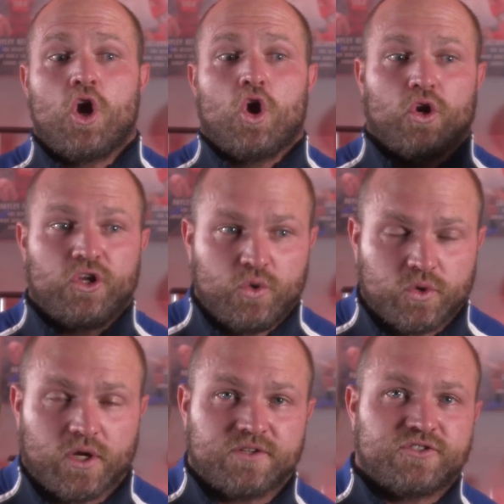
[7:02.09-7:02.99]
or you're
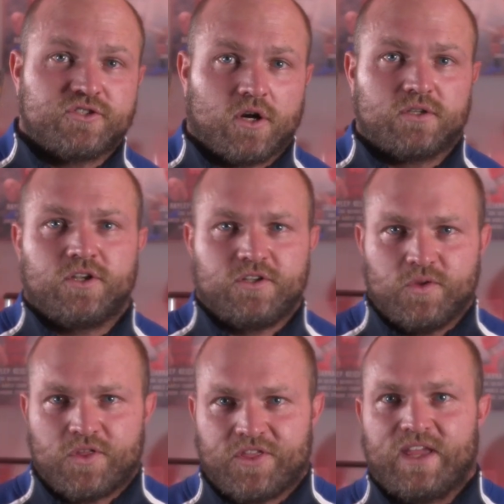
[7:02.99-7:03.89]
going to start to
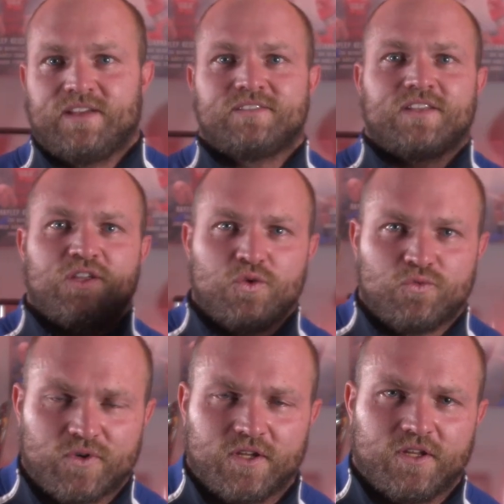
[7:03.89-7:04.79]
do things that you
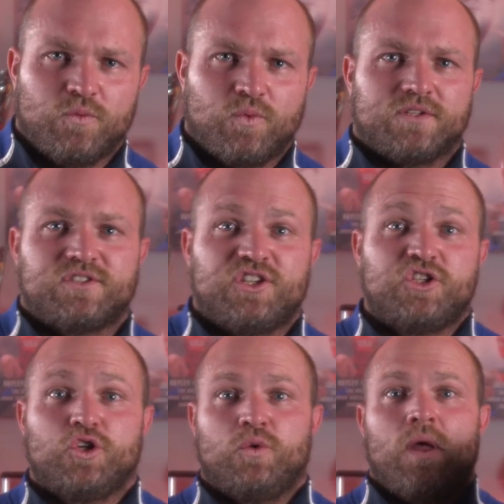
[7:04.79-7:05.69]
really want to
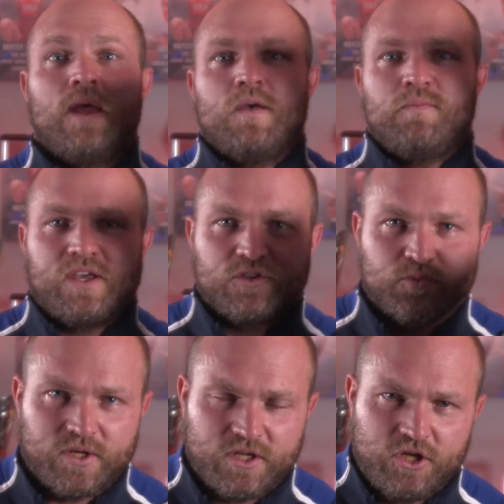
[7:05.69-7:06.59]
do. Because
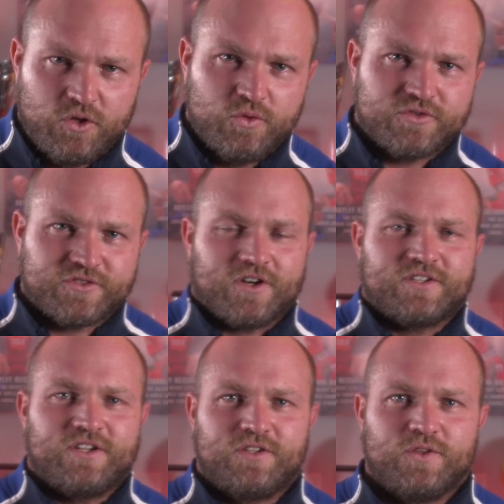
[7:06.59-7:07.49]
when you
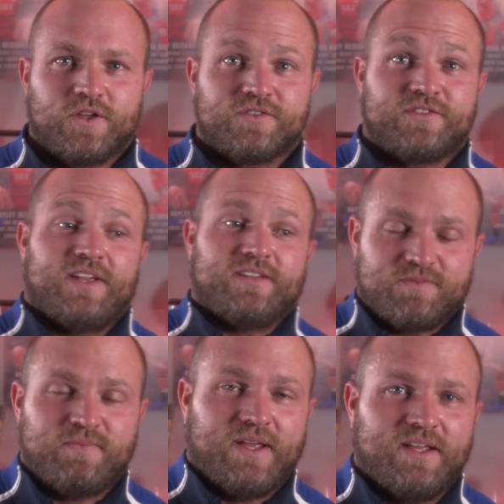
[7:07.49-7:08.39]
start to do those
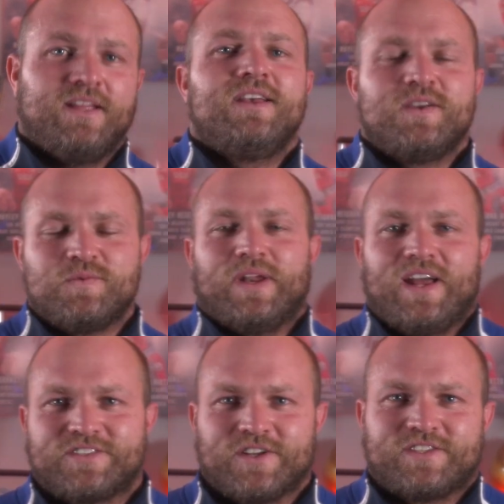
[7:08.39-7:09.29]
things, me, when
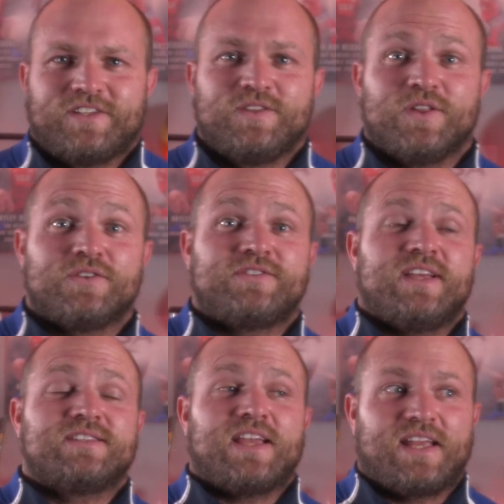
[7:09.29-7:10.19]
I start to do those
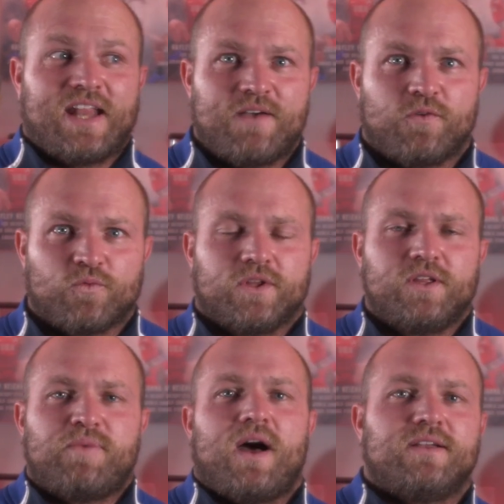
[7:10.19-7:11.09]
things, I can have a
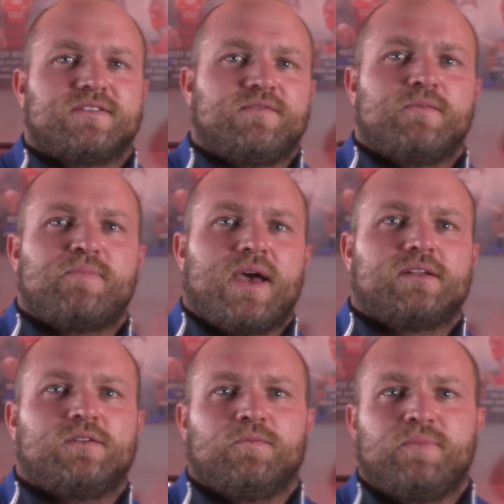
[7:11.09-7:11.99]
really positive
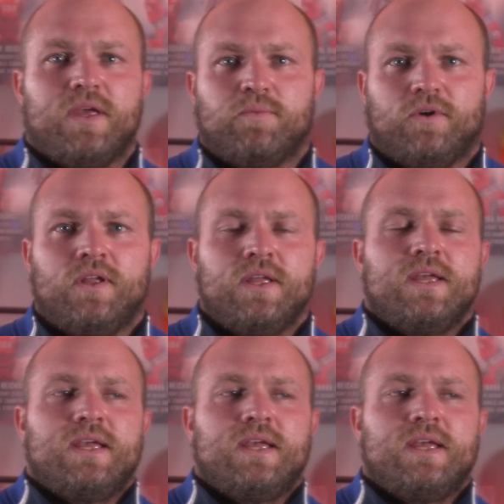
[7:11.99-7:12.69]
impact on people.